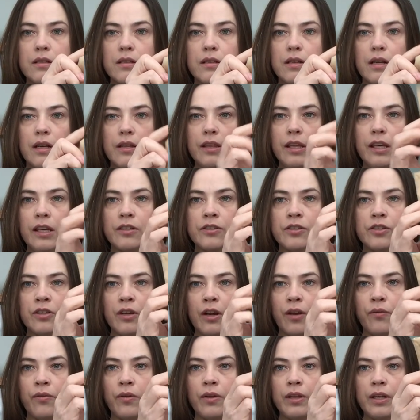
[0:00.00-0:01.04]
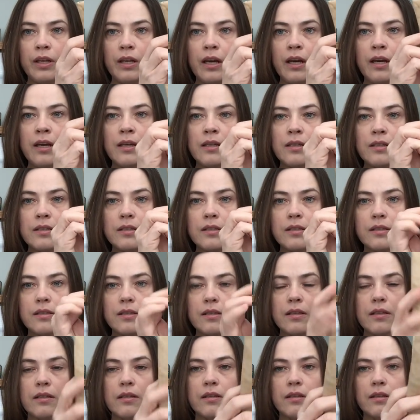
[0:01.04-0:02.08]
I think it turned out really nice.
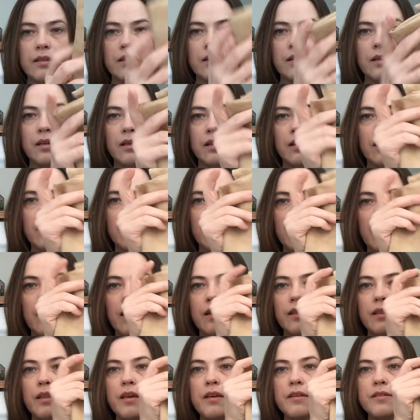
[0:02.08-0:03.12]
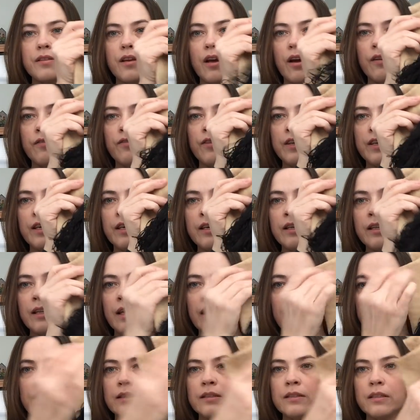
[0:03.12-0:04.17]
And these are Vicki
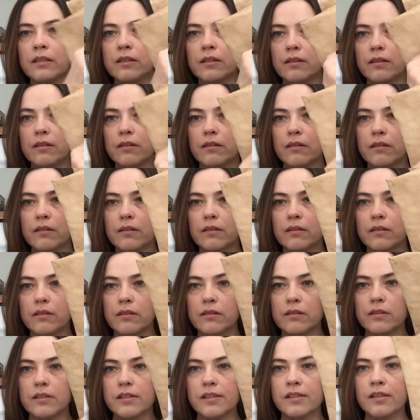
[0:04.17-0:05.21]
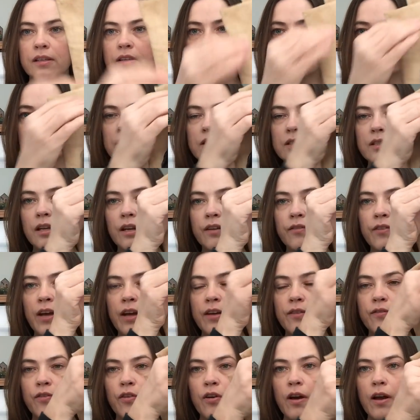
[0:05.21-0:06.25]
Clayton silks that I've
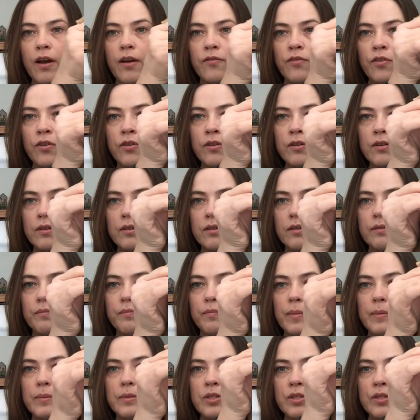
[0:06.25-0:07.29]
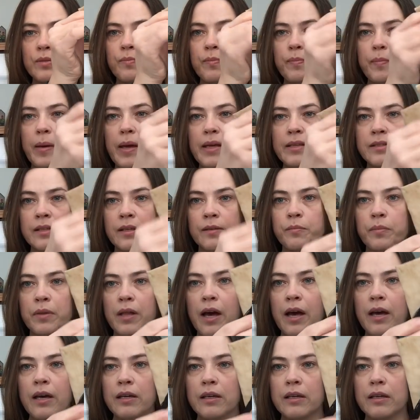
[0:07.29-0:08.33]
had forever, just basic
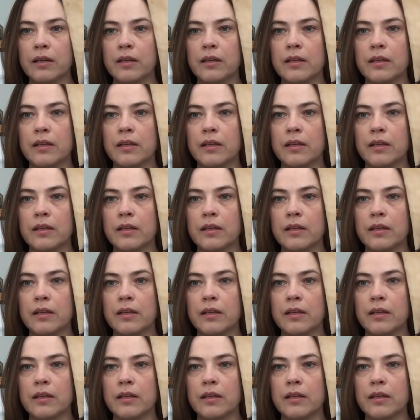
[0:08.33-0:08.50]
black.